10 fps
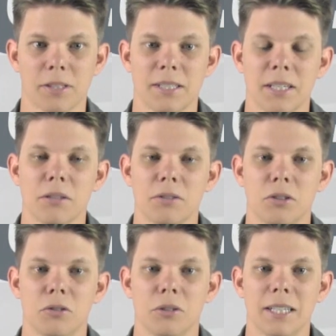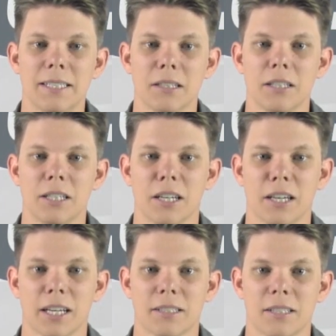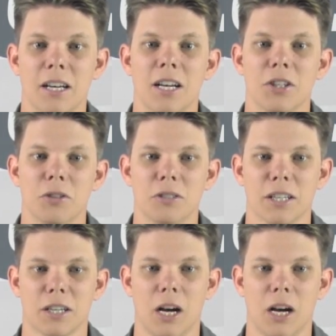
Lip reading: the CL2 easily connects using an